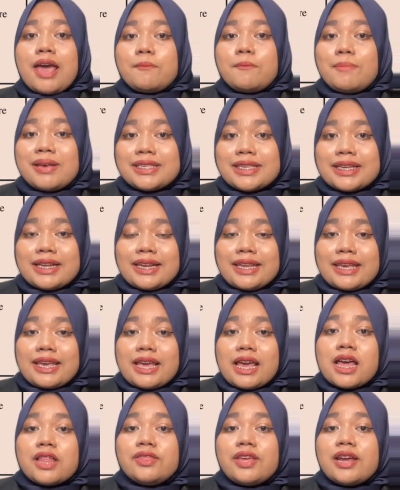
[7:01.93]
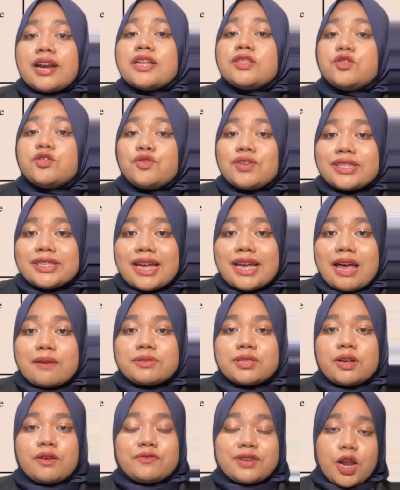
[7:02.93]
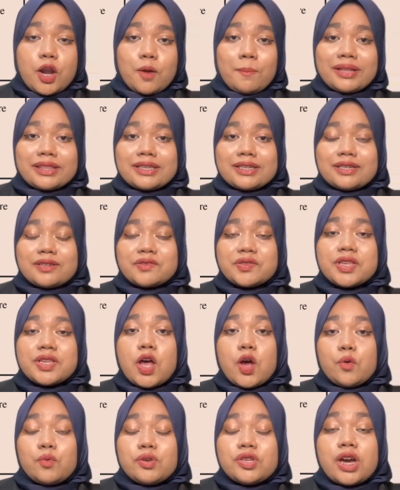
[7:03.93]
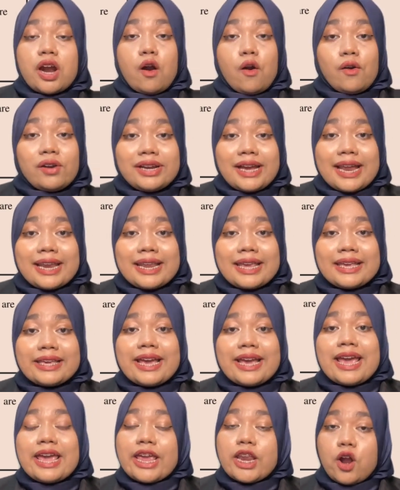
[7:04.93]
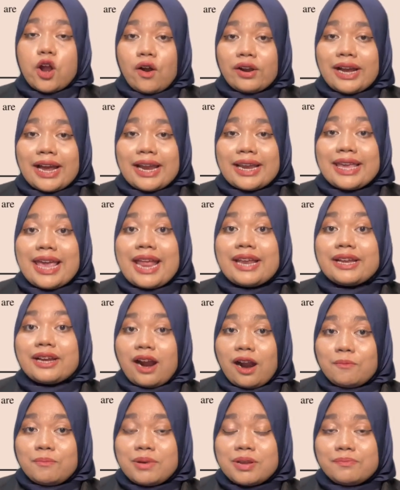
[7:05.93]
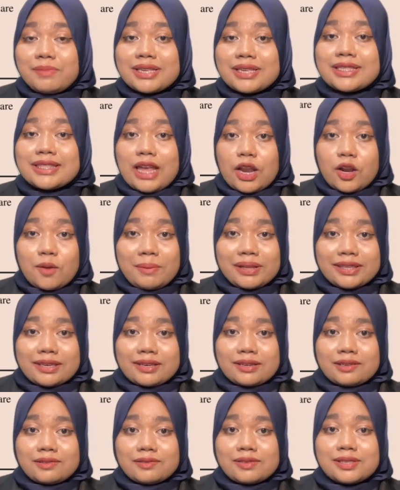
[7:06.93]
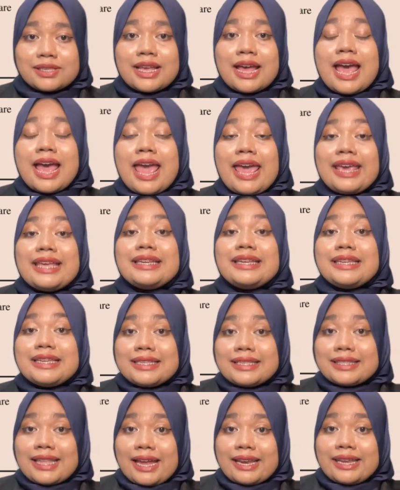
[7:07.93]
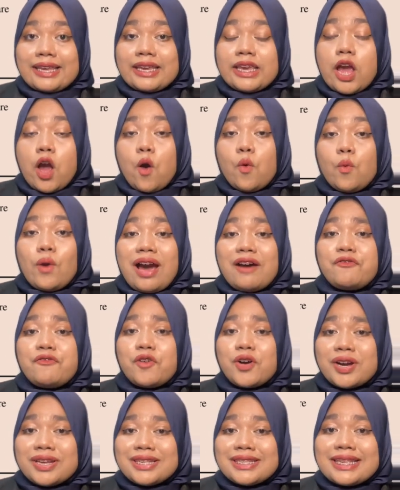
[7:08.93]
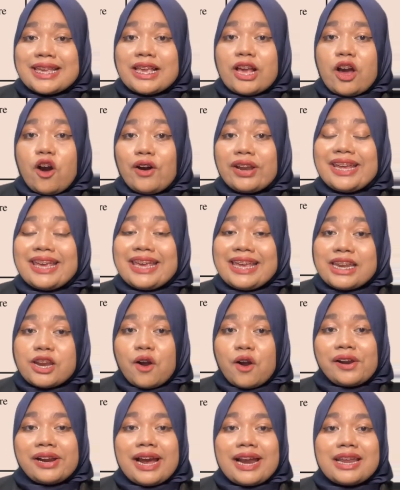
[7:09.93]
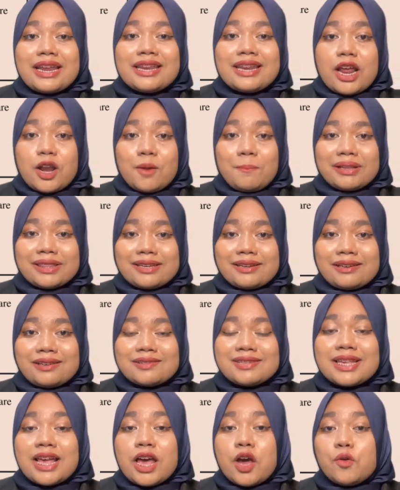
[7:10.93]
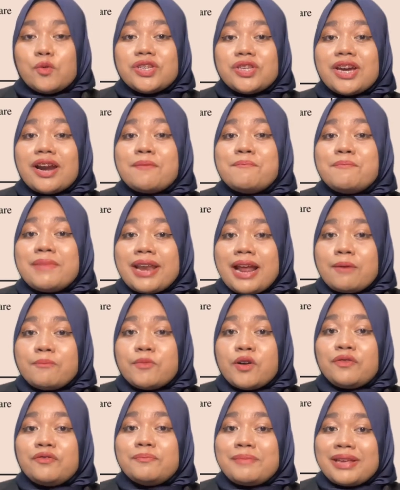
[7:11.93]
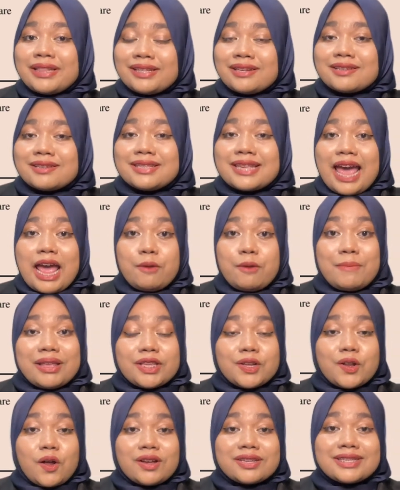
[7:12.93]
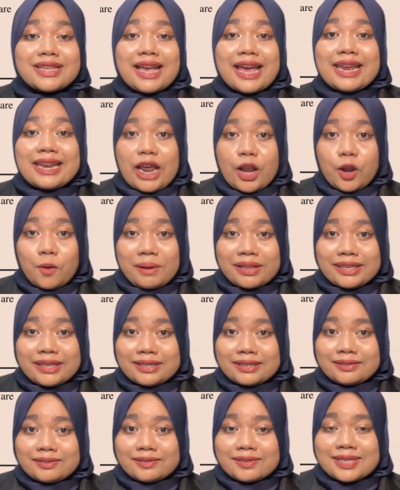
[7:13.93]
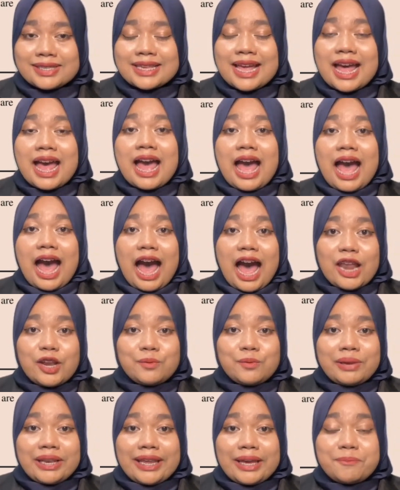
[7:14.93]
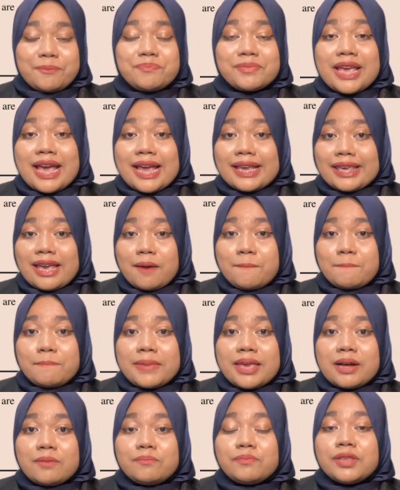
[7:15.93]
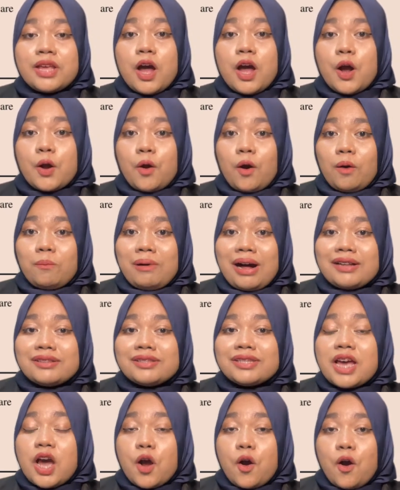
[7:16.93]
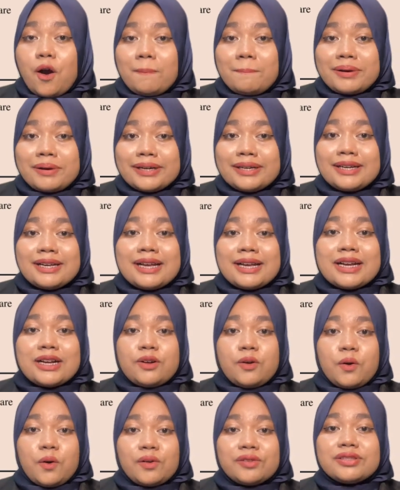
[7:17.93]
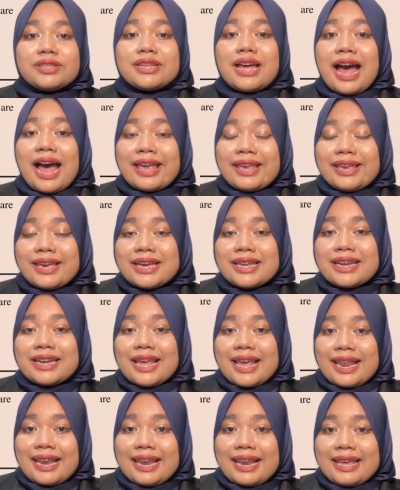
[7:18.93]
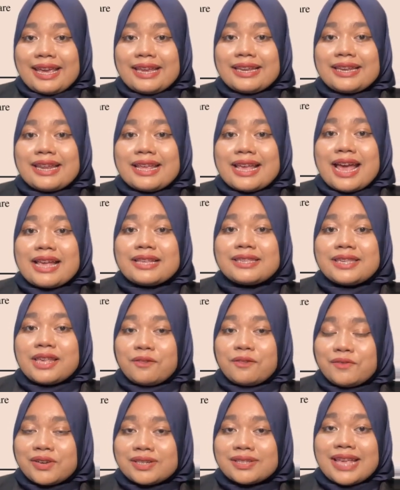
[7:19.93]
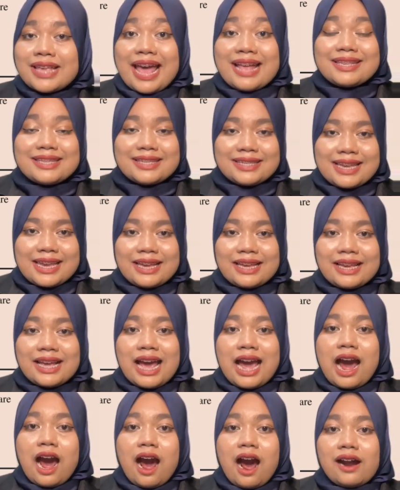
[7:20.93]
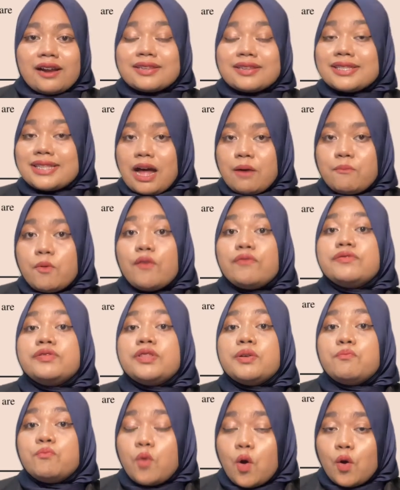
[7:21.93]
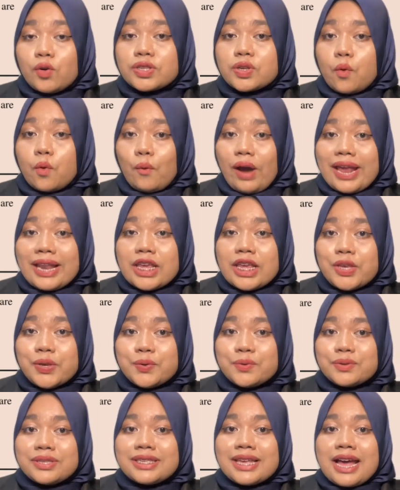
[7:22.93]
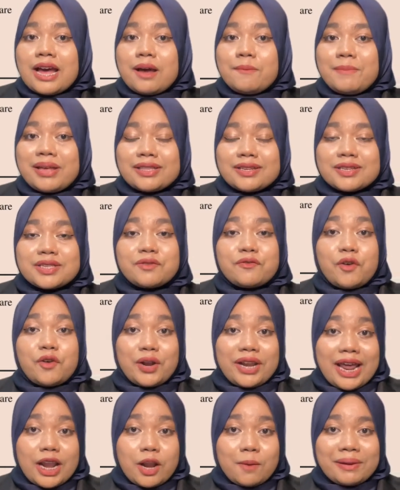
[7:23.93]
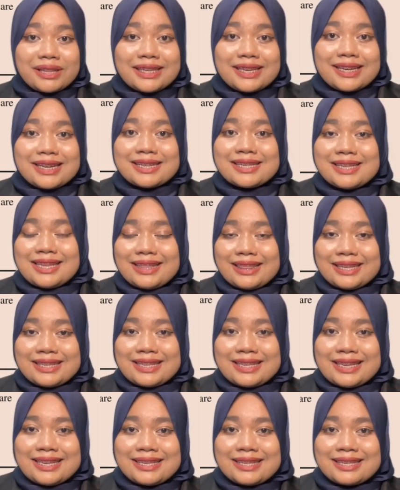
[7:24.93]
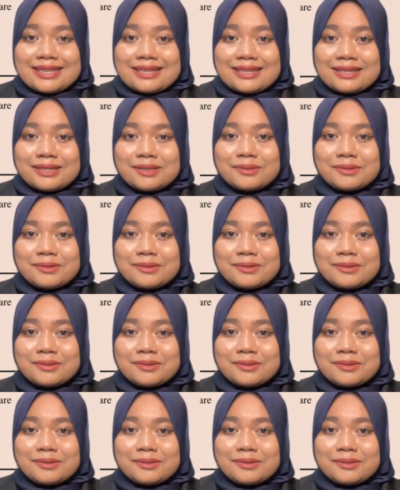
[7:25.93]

Basically, there are three types of nanoparticles, which are organic, inorganic, and carbon-based nanoparticles. In this study, we are focusing on inorganic nanoparticles, which are made up of metals and metal oxide nanoparticles. Aluminium, cadmium, cobalt, copper, gold, iron, lead, silvers, and zinc are some of the most widely used metals for nanoparticle synthesis.